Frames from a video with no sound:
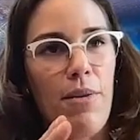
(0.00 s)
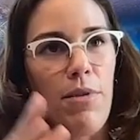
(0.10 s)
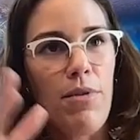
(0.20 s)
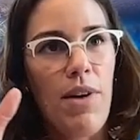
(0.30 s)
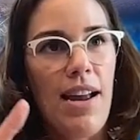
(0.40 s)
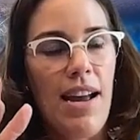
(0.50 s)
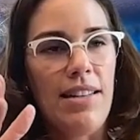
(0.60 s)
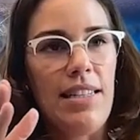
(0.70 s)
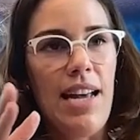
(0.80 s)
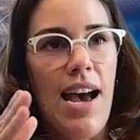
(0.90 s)
from the right
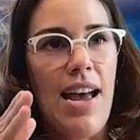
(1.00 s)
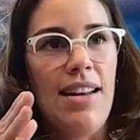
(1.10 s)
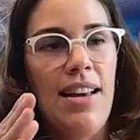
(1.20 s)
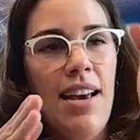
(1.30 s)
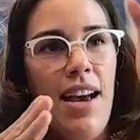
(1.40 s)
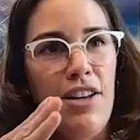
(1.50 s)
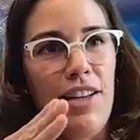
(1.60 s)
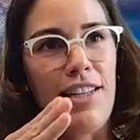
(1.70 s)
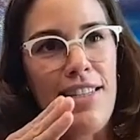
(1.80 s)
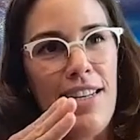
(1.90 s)
hand side, and
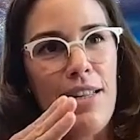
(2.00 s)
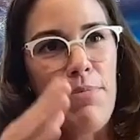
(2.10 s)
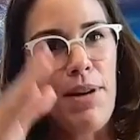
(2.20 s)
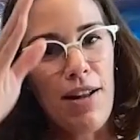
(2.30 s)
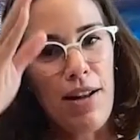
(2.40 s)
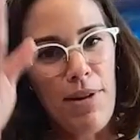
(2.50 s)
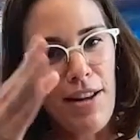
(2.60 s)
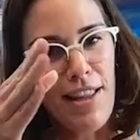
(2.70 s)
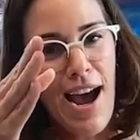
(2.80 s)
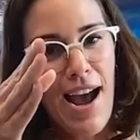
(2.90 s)
you can see the bill and a
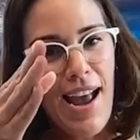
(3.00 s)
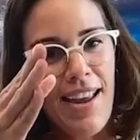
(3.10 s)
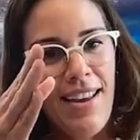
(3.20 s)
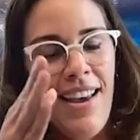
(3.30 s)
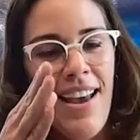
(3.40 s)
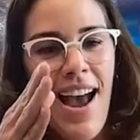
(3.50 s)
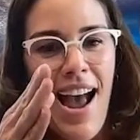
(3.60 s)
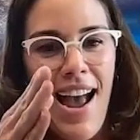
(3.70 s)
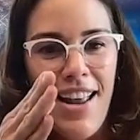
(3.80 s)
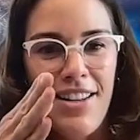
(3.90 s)
bit of the eye,
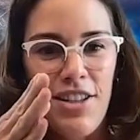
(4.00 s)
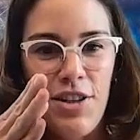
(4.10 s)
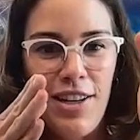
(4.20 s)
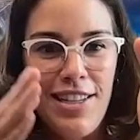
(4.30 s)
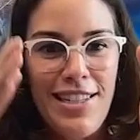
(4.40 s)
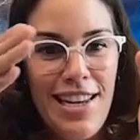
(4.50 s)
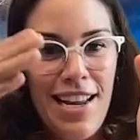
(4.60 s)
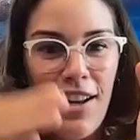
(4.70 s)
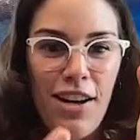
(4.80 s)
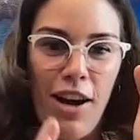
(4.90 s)
and you can
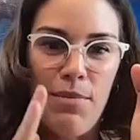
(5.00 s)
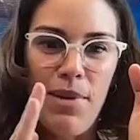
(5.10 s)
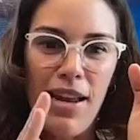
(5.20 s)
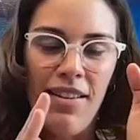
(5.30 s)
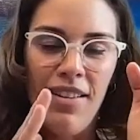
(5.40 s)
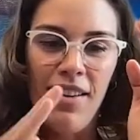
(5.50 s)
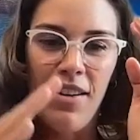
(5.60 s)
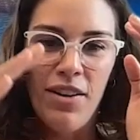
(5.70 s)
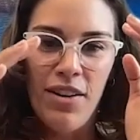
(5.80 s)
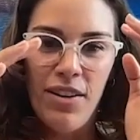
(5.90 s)
see it coming
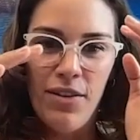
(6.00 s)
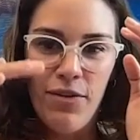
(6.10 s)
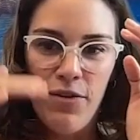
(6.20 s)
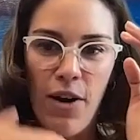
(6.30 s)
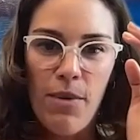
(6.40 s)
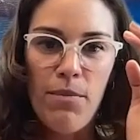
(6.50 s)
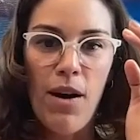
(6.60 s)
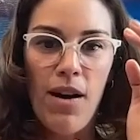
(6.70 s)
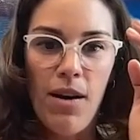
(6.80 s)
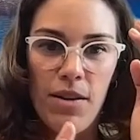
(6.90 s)

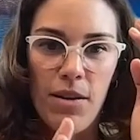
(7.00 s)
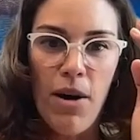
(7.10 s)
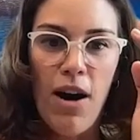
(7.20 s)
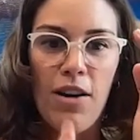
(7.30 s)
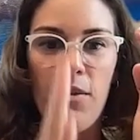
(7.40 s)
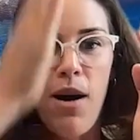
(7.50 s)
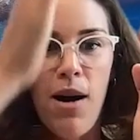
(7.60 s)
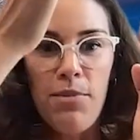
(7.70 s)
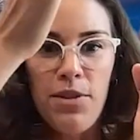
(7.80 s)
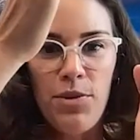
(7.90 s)
from the bottom
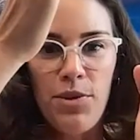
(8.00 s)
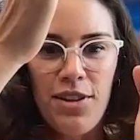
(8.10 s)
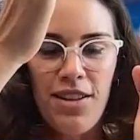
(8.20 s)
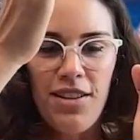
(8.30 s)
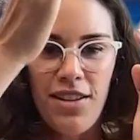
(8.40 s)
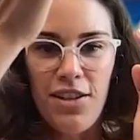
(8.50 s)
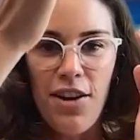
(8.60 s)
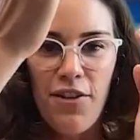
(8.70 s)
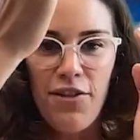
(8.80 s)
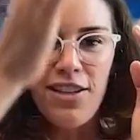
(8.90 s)
up toward the
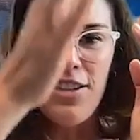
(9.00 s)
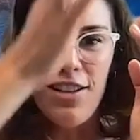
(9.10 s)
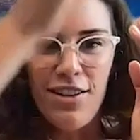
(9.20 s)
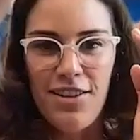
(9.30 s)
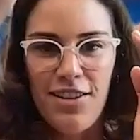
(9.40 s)
surface to